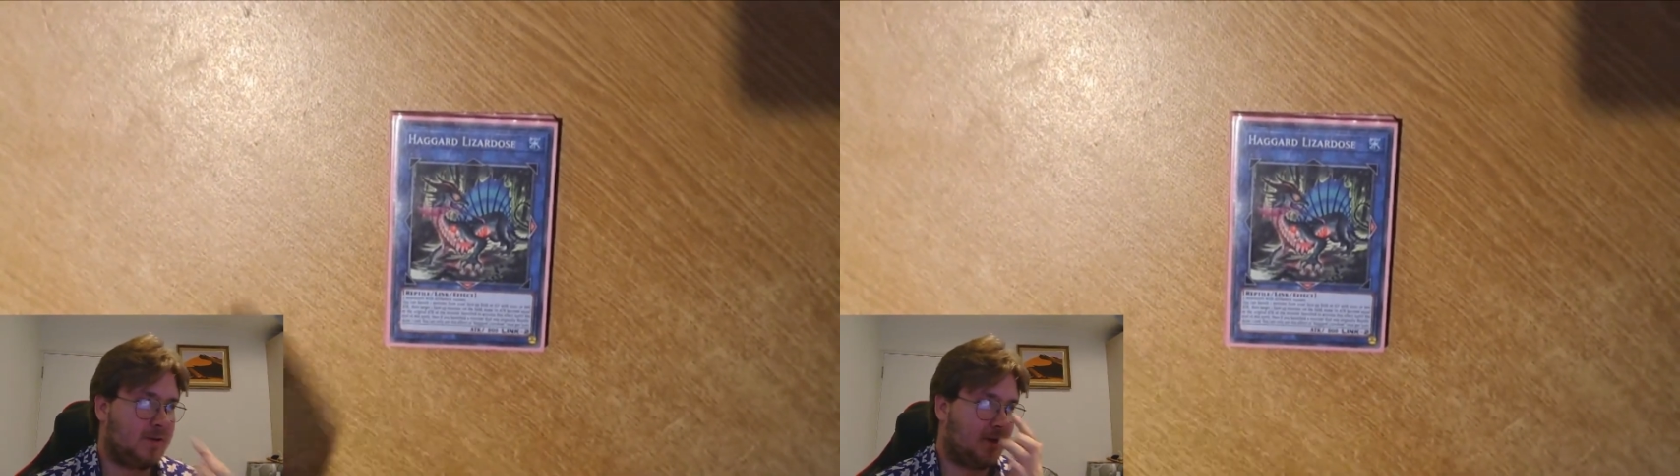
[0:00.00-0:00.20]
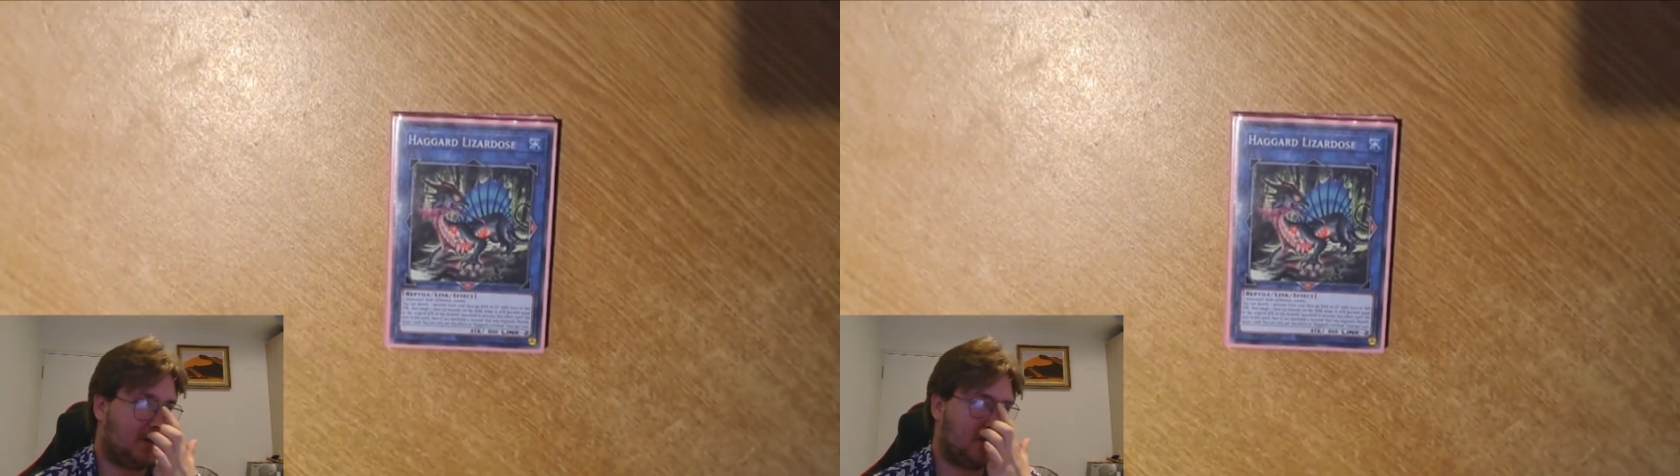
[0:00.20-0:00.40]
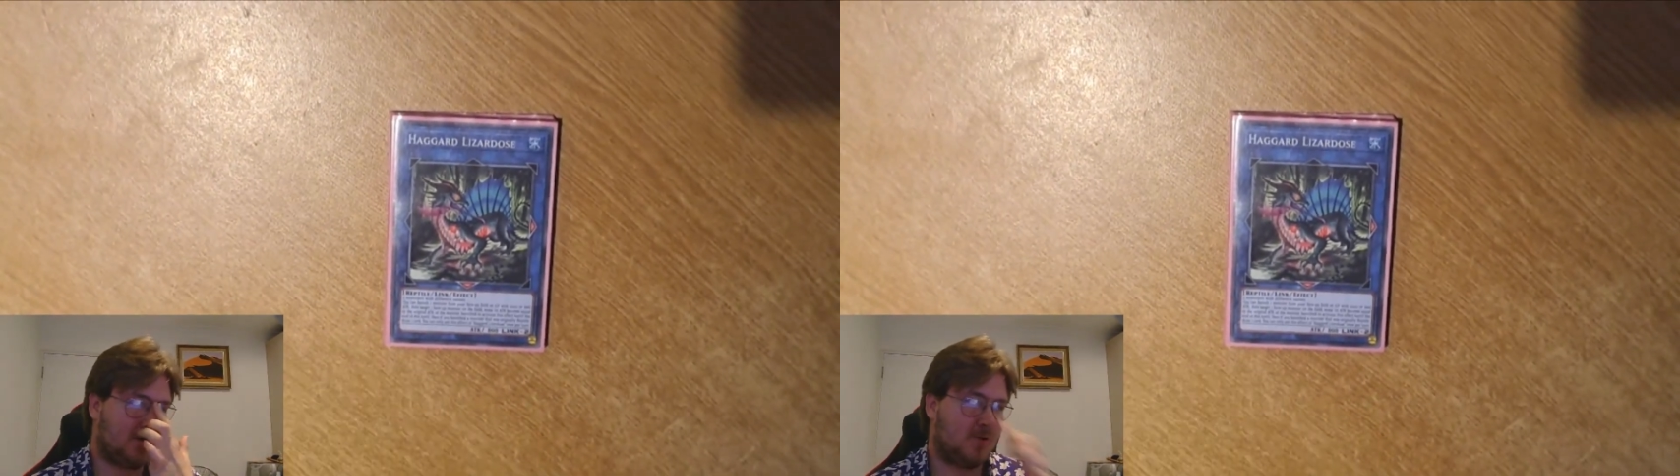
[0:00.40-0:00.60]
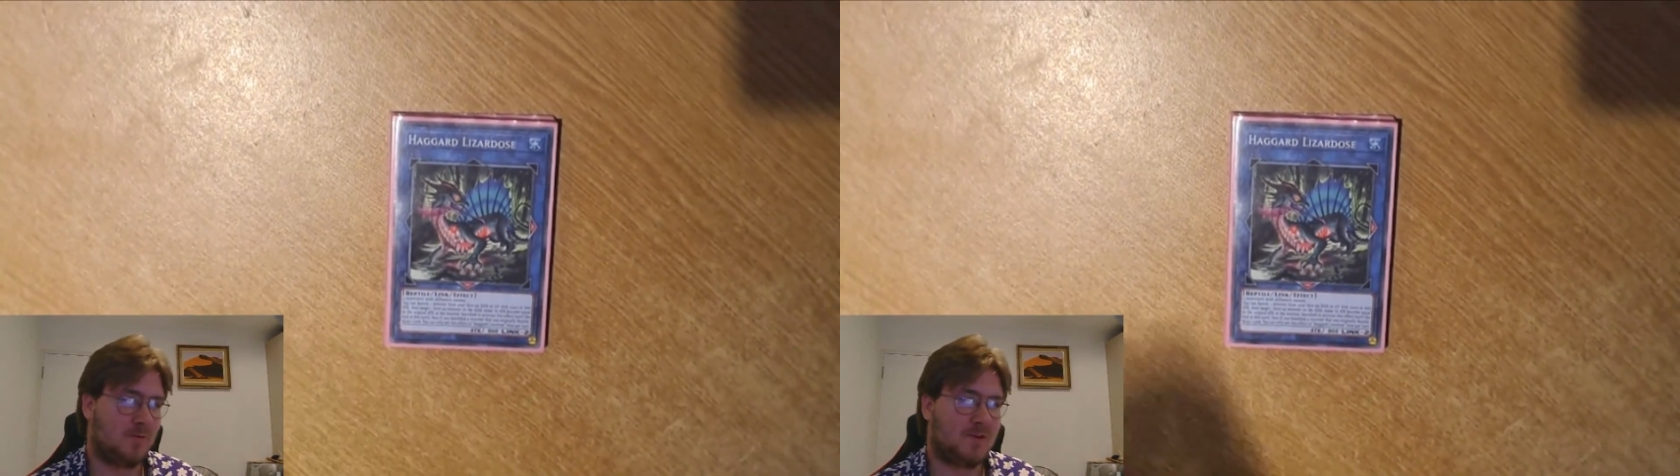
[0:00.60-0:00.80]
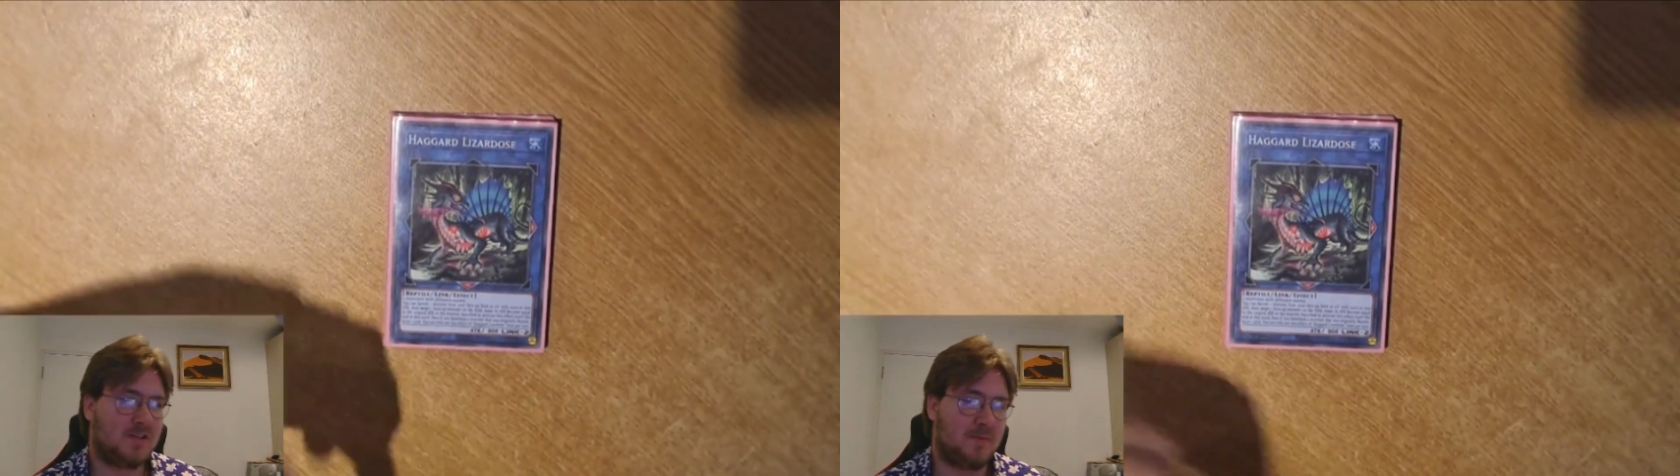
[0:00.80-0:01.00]
you can just
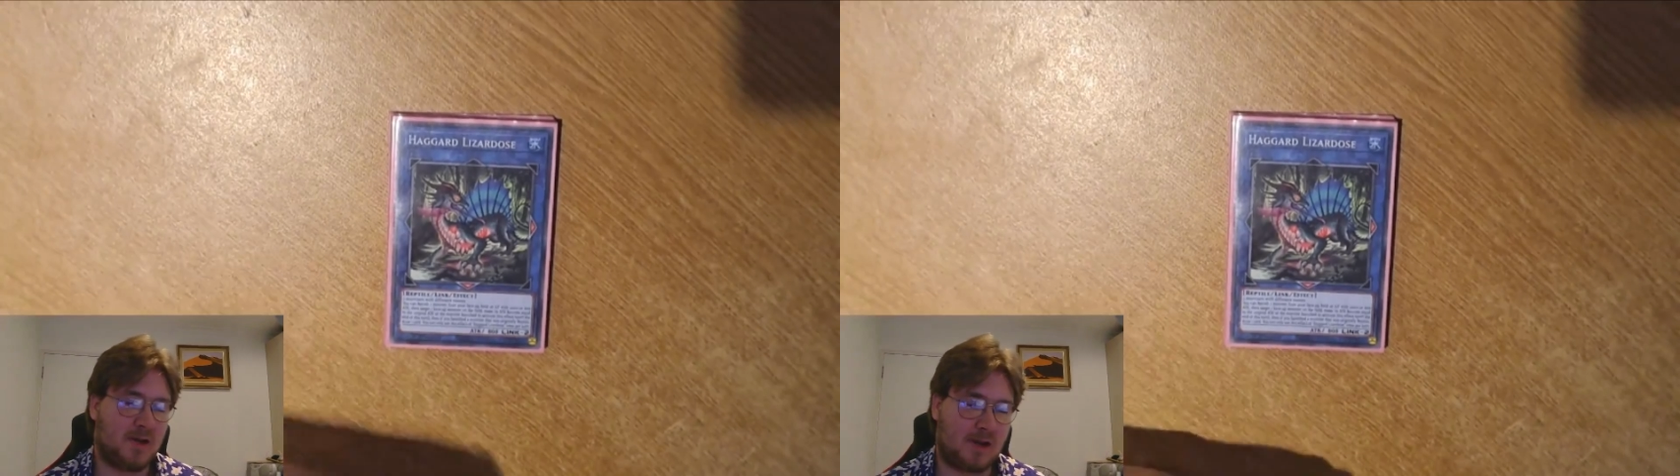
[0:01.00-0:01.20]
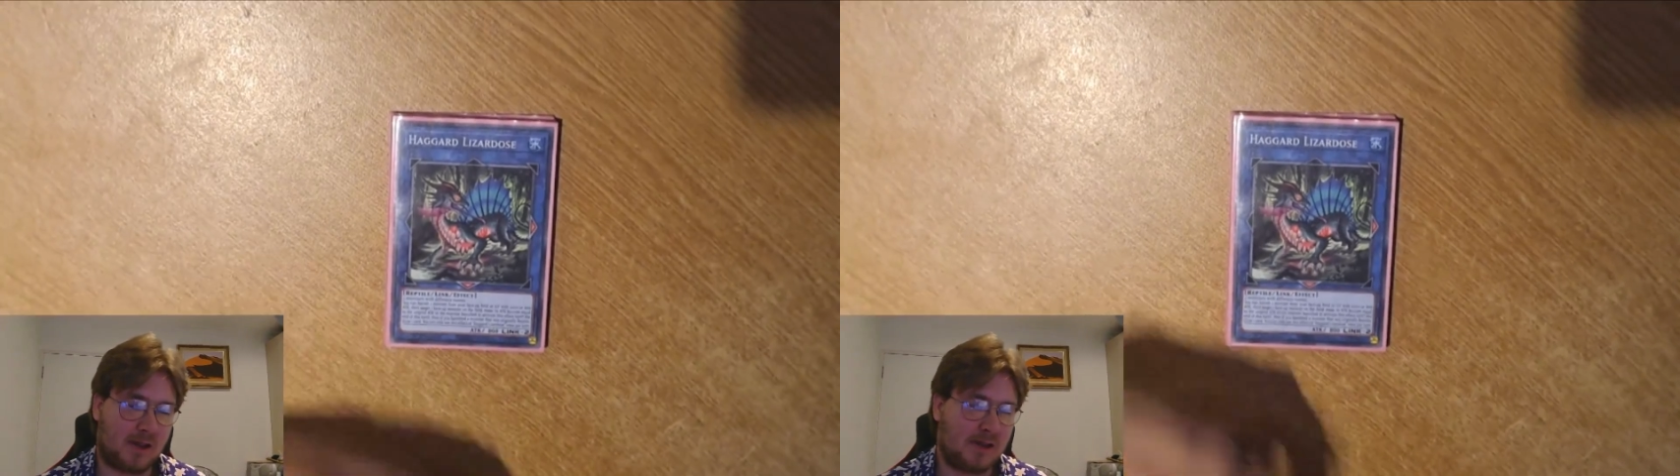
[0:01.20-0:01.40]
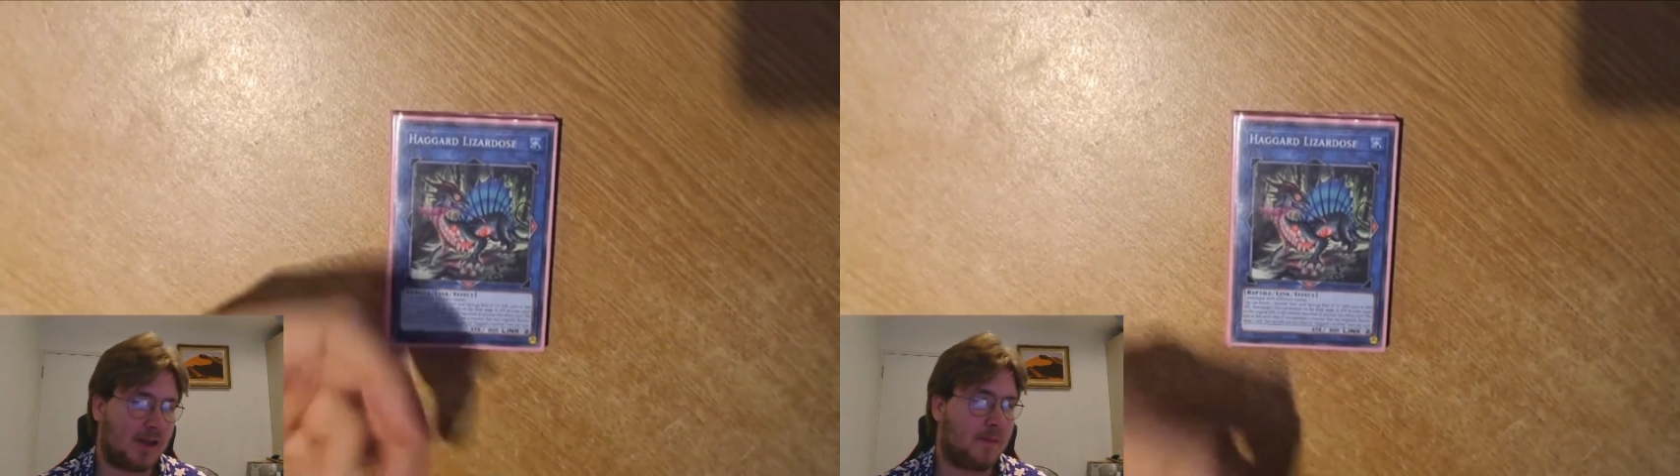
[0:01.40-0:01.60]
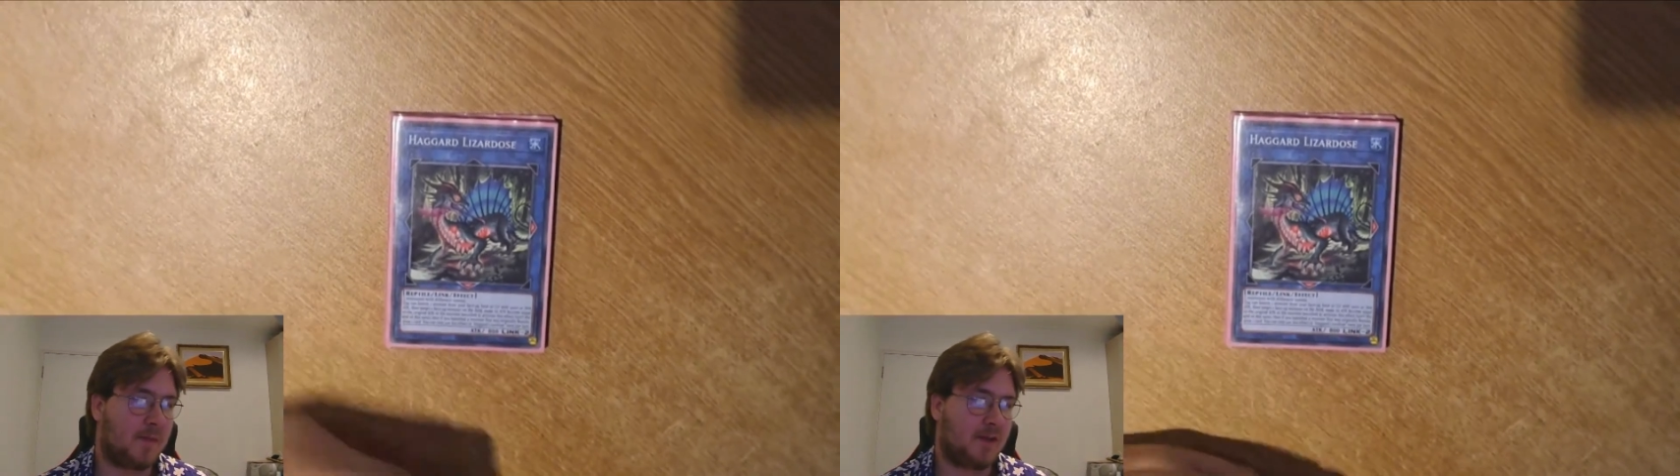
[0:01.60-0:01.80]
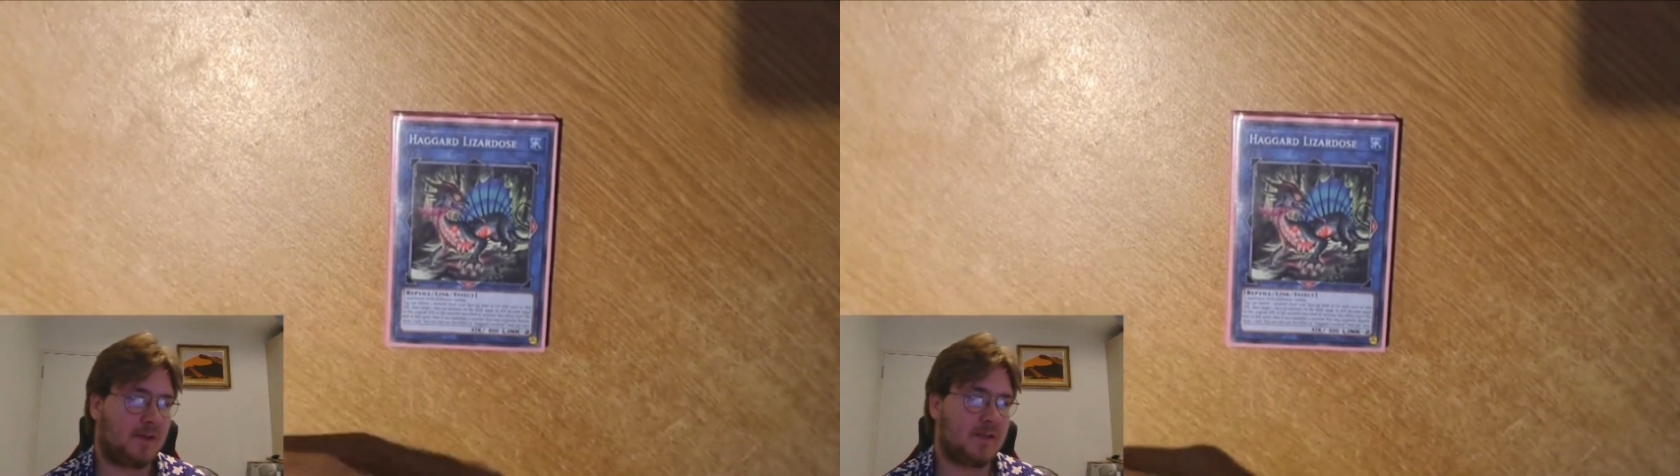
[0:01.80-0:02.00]
normal summon anything and
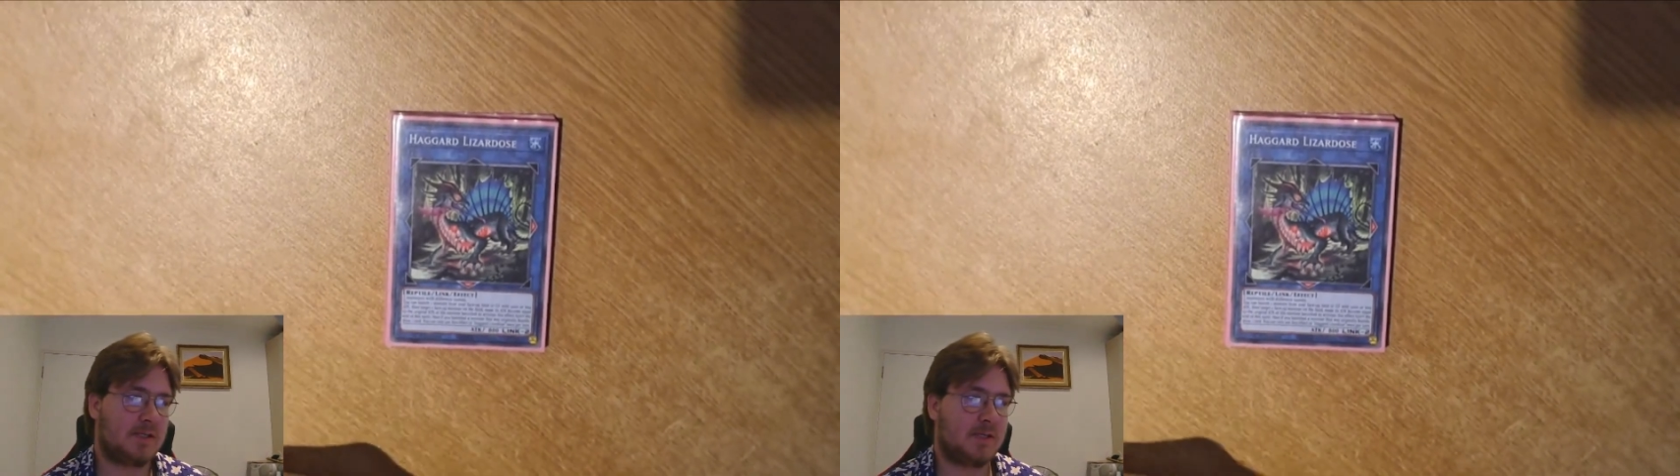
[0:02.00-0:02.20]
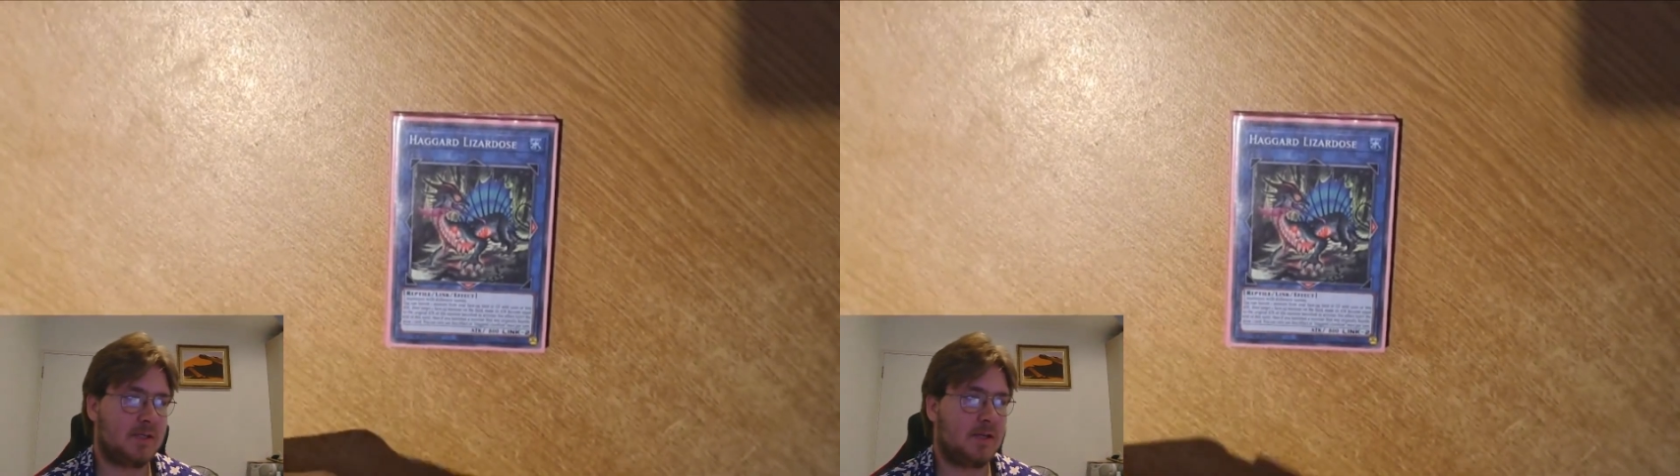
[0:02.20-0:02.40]
make this.